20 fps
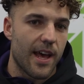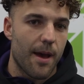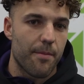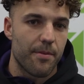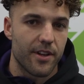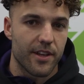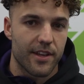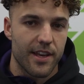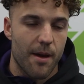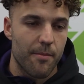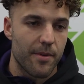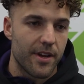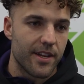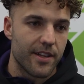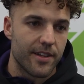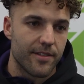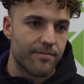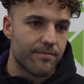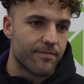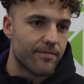happy to come in
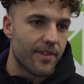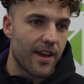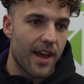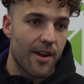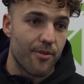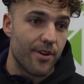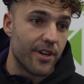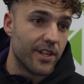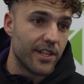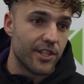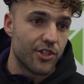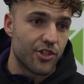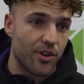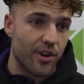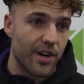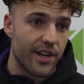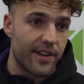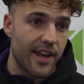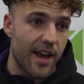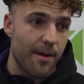and really
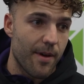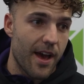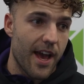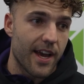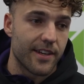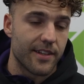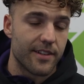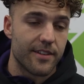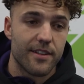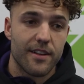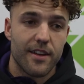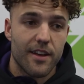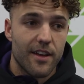enjoy it down back, and